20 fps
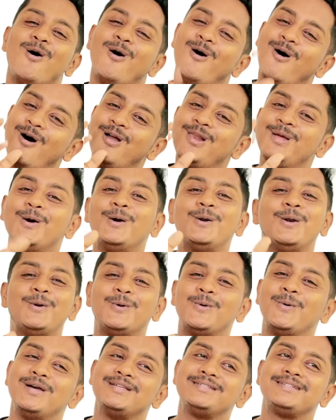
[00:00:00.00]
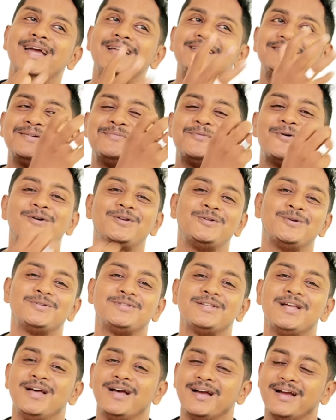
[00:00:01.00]
All you gotta do is get some audios,
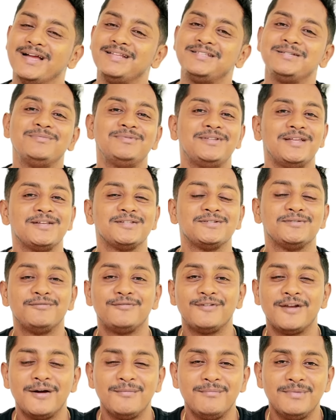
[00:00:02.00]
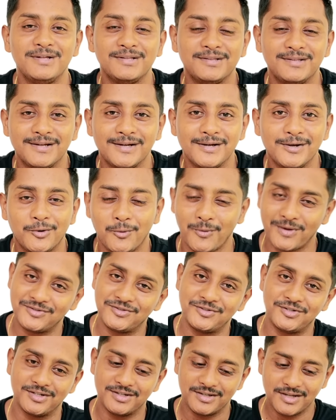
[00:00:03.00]
get some things from the
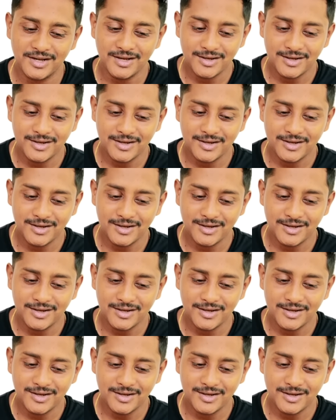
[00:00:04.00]
question.